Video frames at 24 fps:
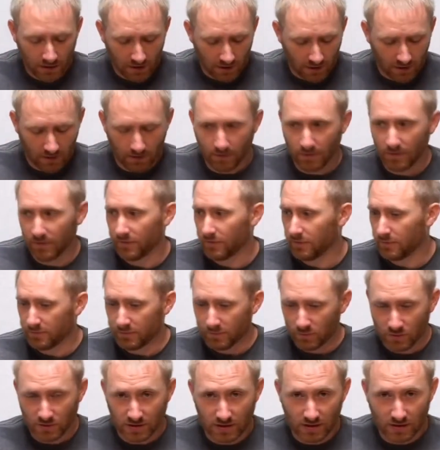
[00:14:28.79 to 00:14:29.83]
I
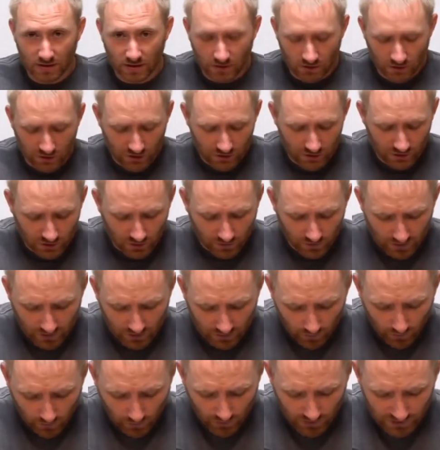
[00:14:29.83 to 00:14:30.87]
was going to actually show it
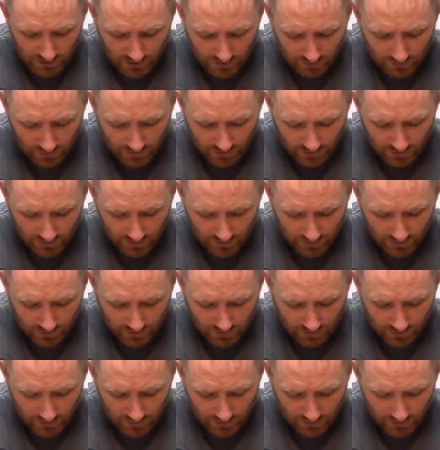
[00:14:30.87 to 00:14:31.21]
here one more time.